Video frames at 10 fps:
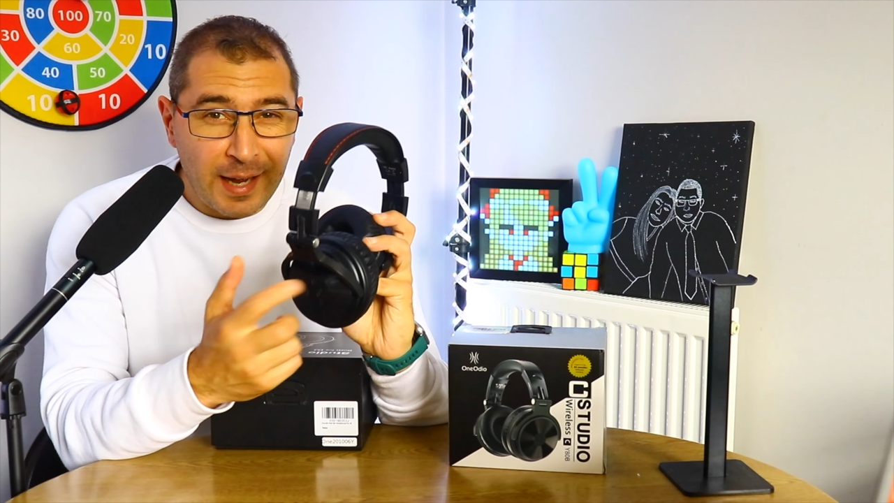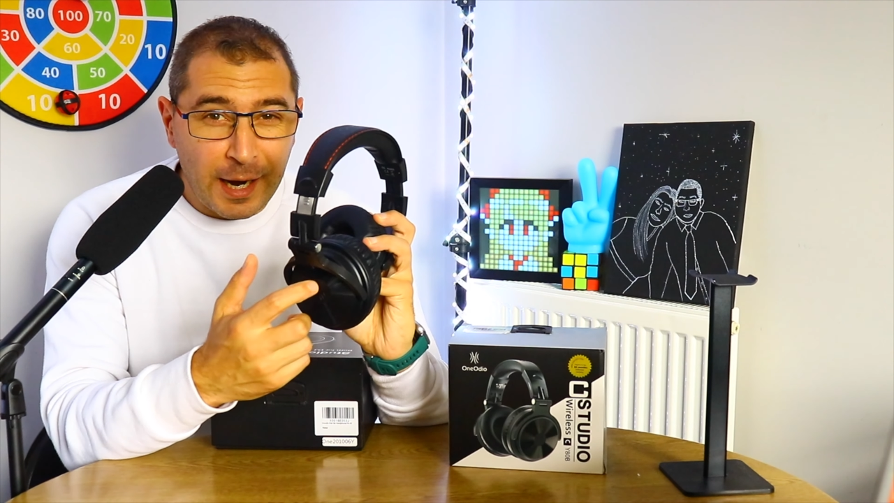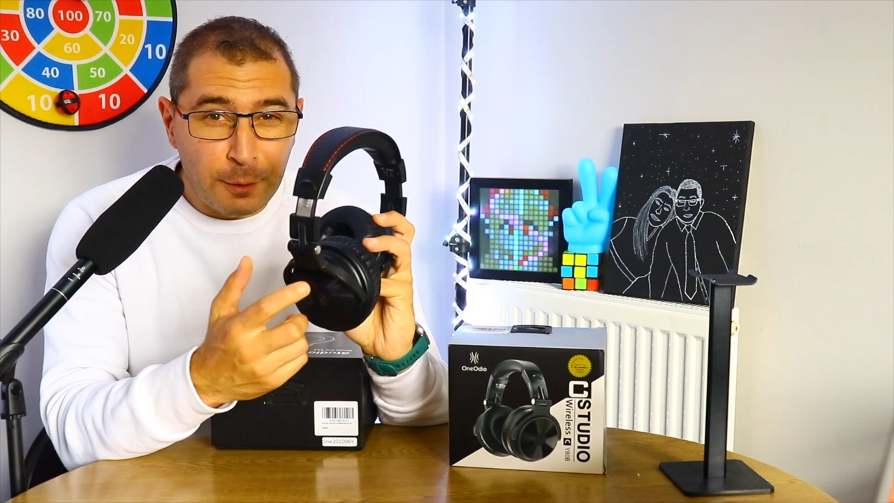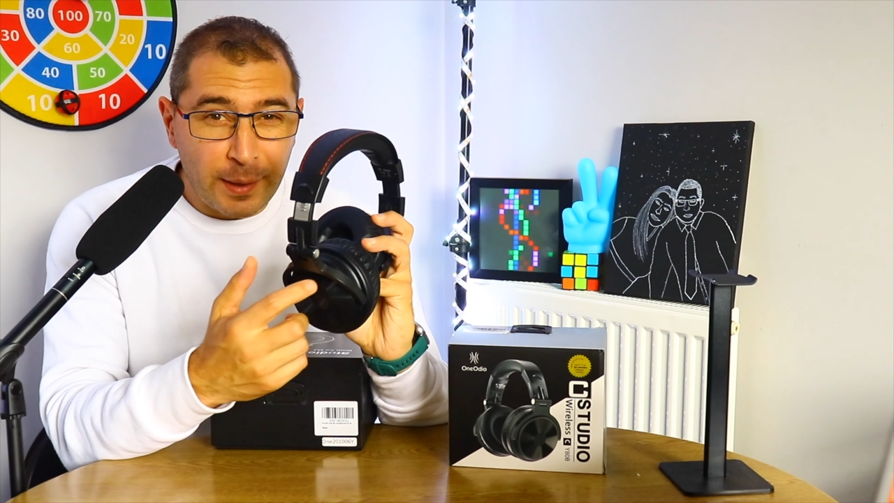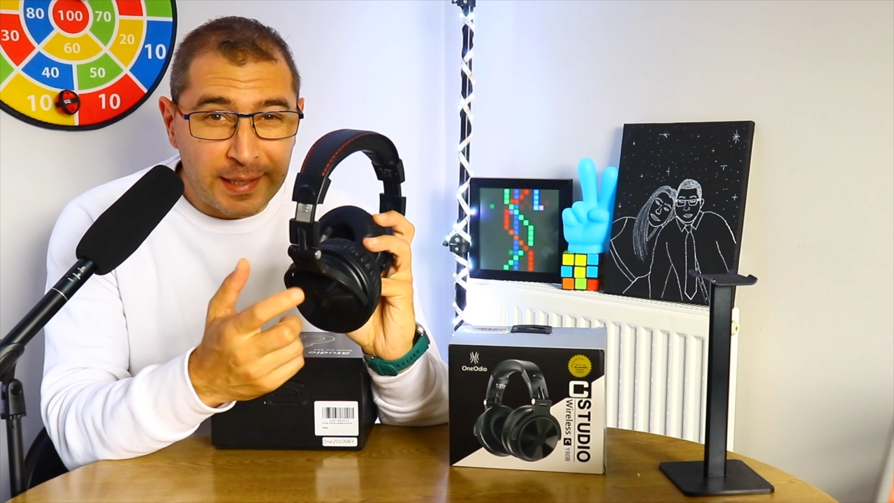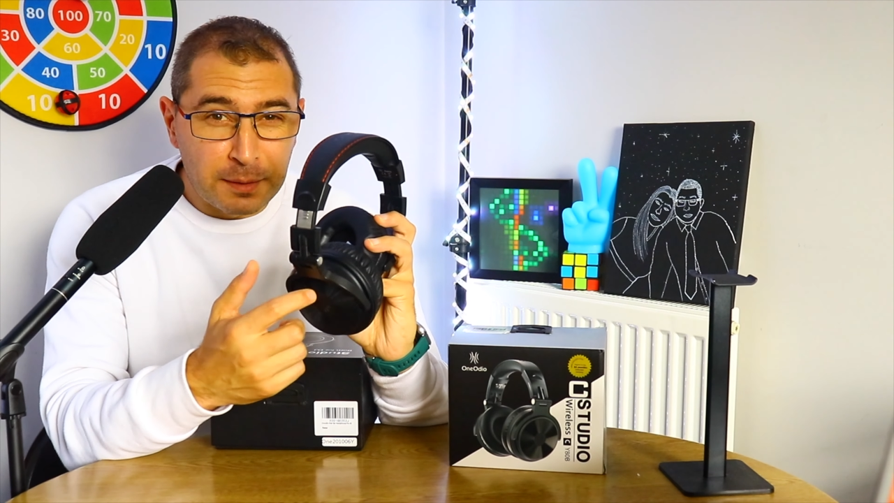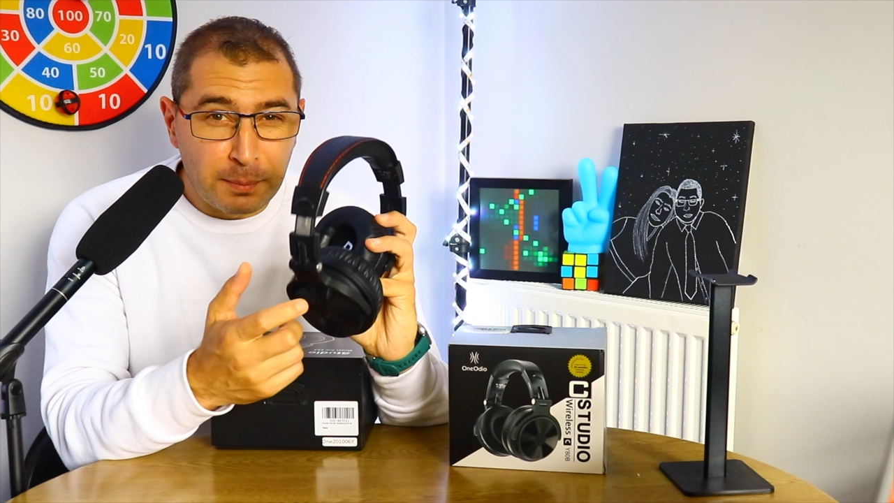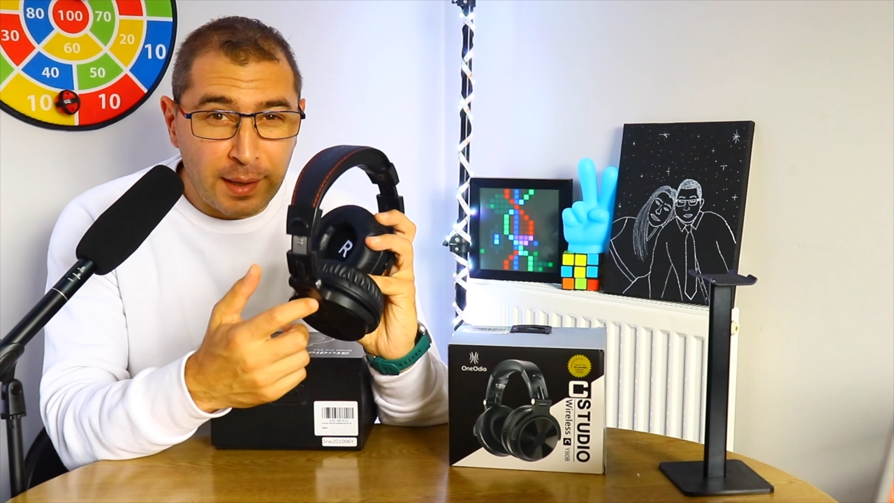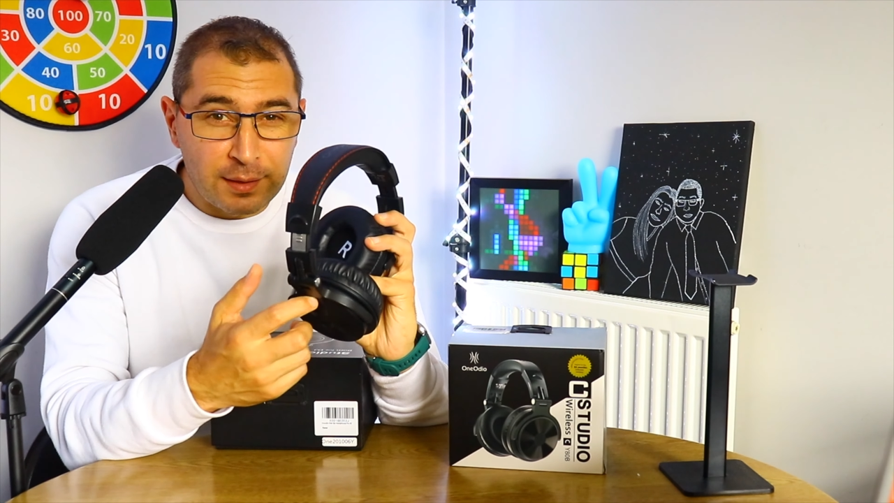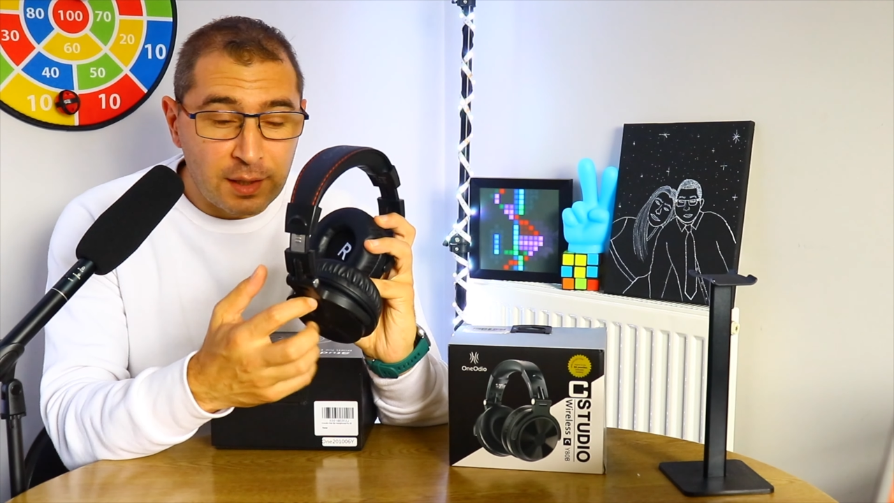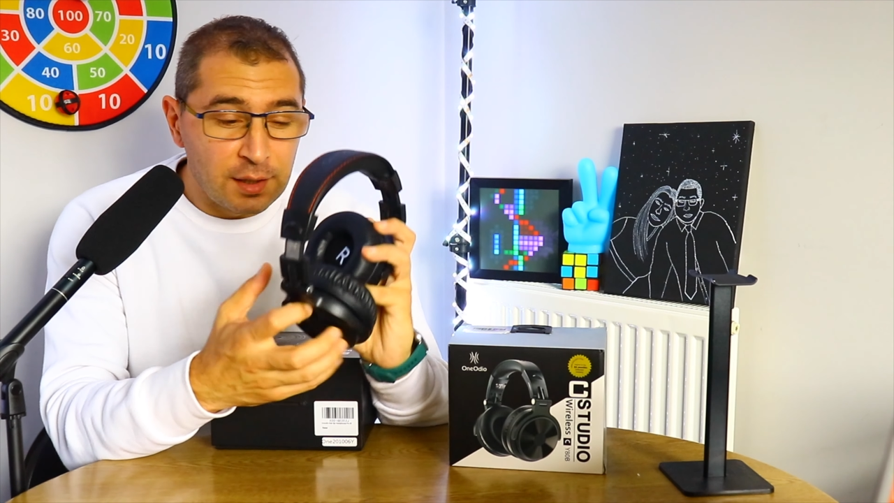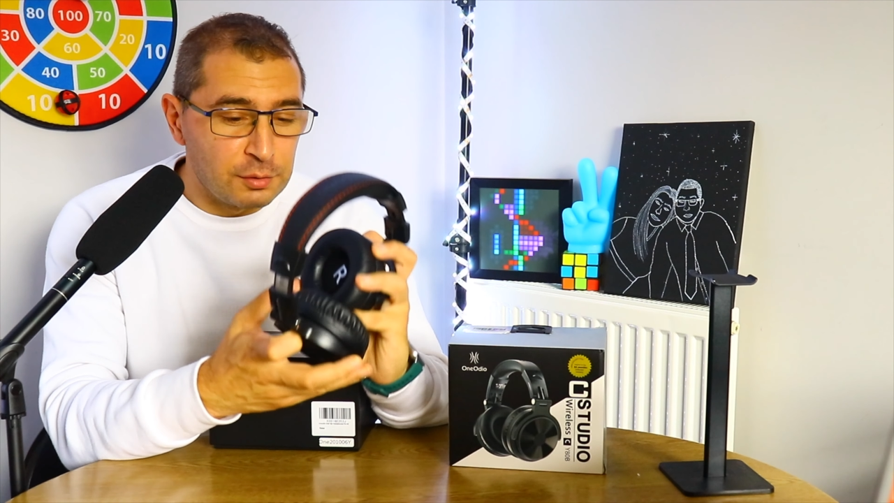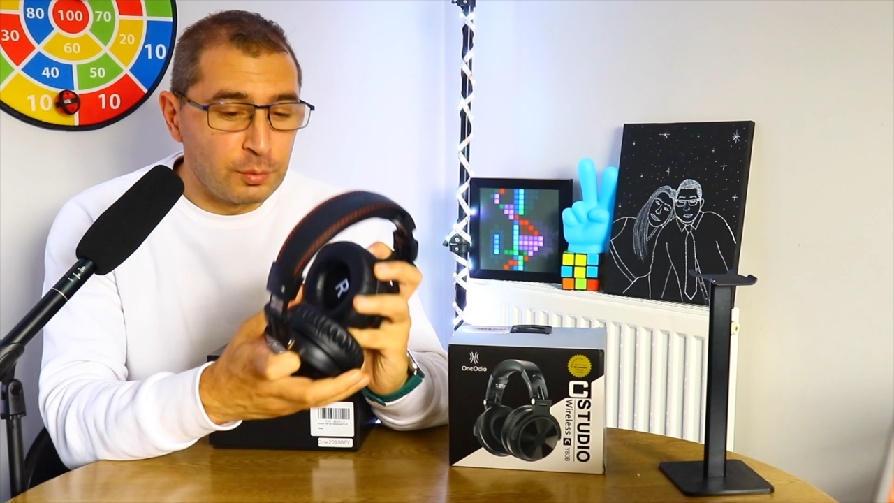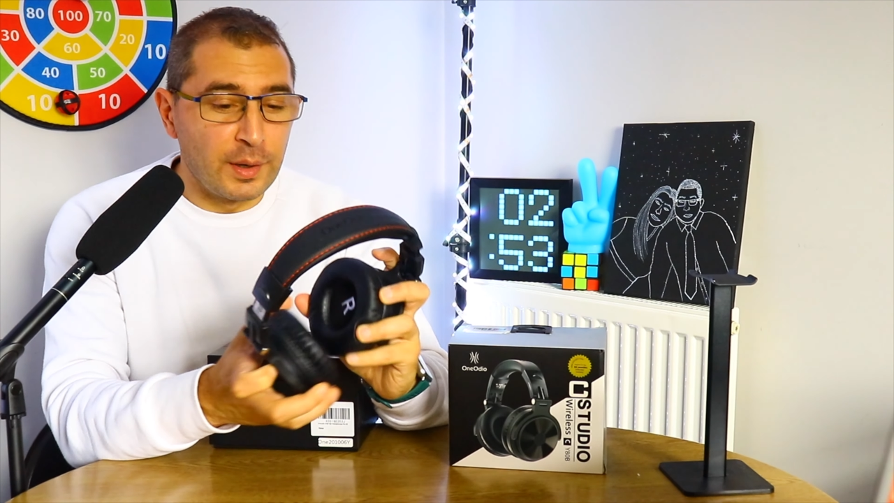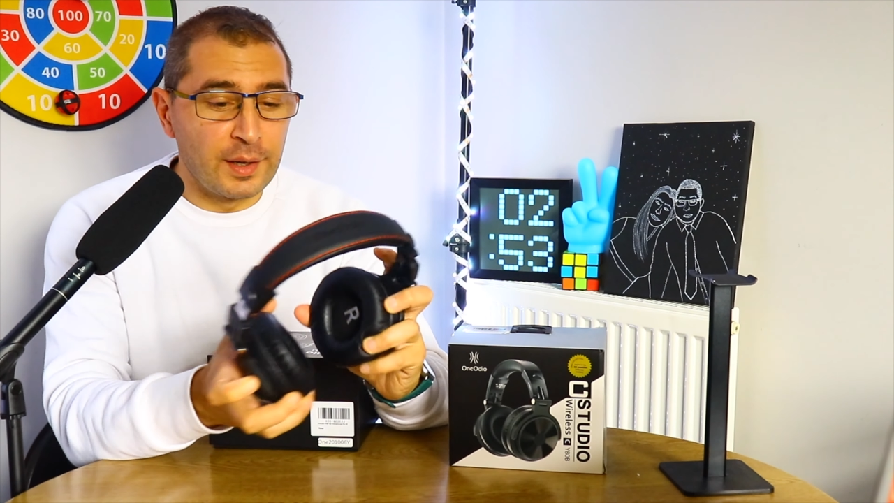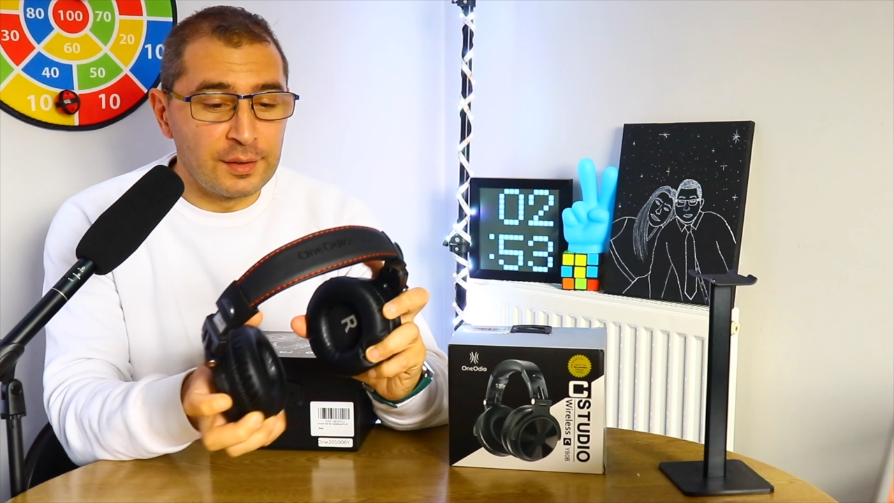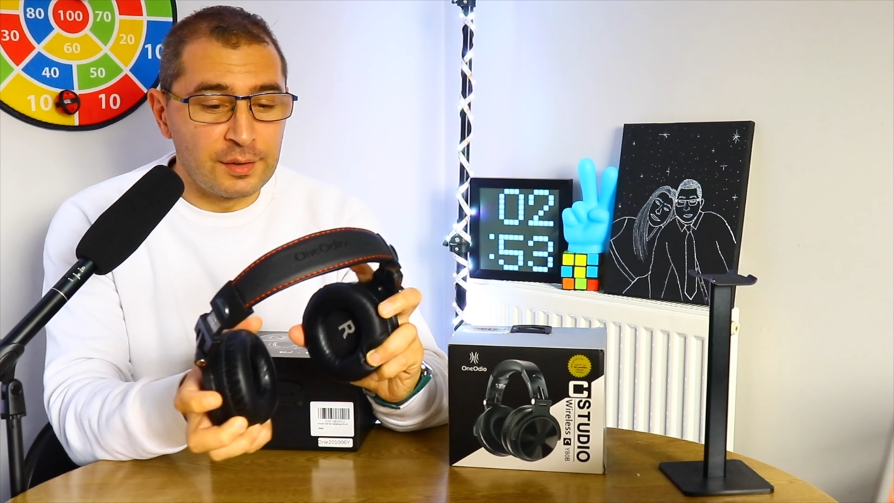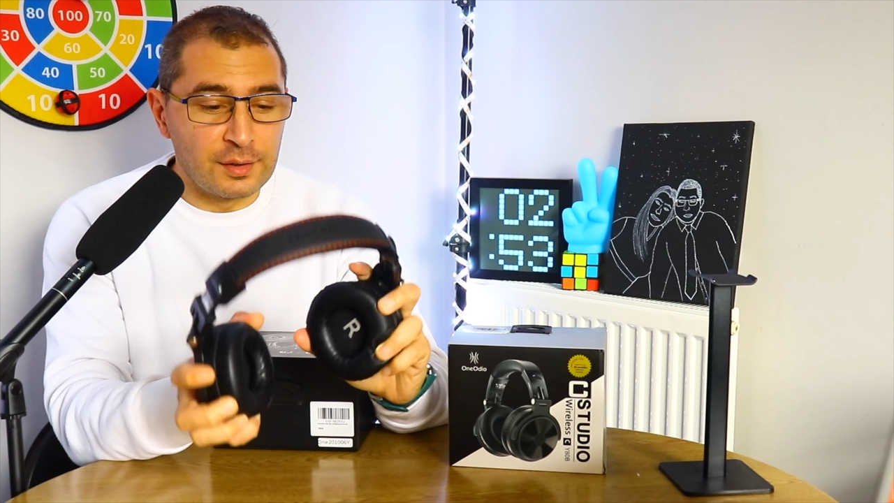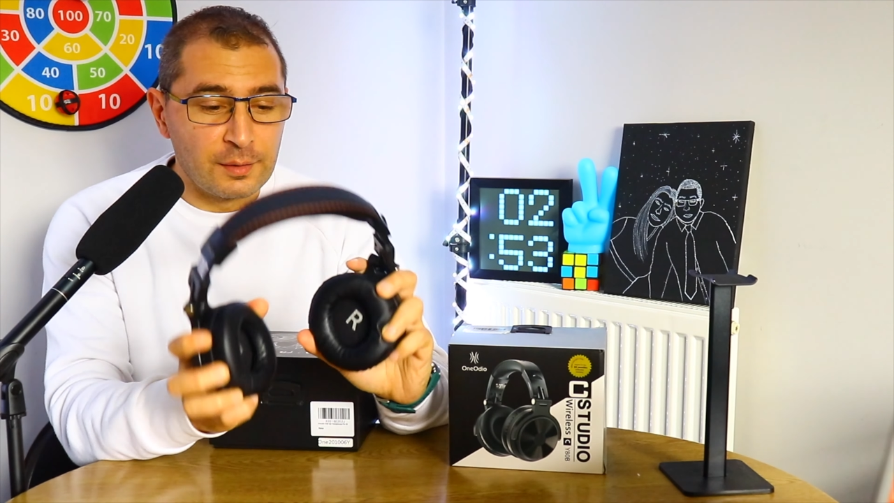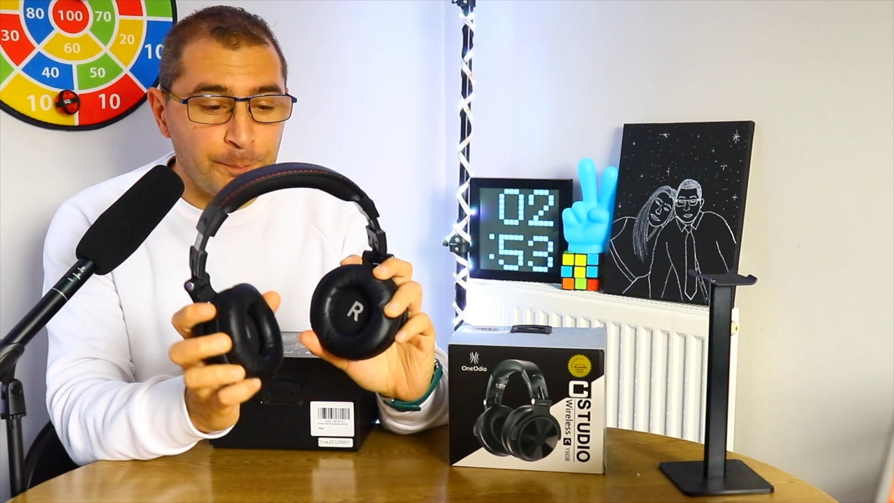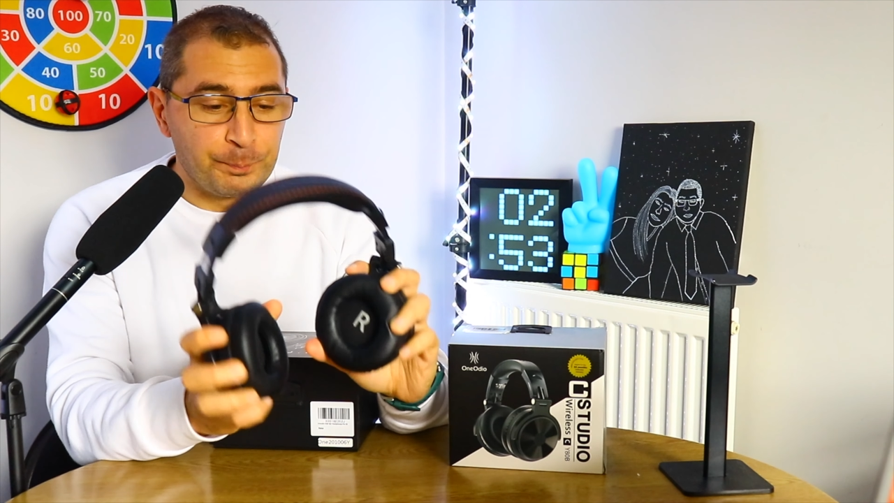I recommend these ones.